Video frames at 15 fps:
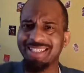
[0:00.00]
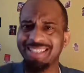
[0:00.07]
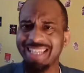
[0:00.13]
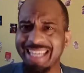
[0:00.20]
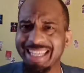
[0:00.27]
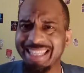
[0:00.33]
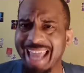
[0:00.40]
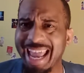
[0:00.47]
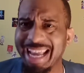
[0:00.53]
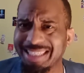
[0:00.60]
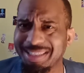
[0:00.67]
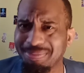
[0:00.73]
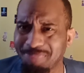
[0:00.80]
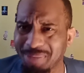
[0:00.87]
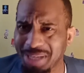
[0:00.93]
Look at the
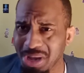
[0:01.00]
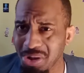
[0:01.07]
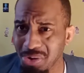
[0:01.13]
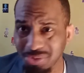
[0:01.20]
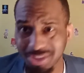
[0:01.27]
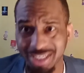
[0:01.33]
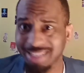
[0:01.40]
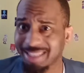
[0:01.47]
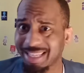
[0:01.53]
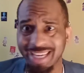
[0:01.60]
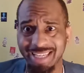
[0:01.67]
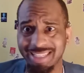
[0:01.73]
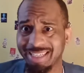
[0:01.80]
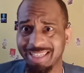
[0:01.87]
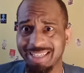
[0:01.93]
explosion
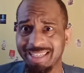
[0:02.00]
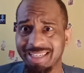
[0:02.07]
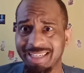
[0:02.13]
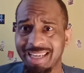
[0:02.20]
lately.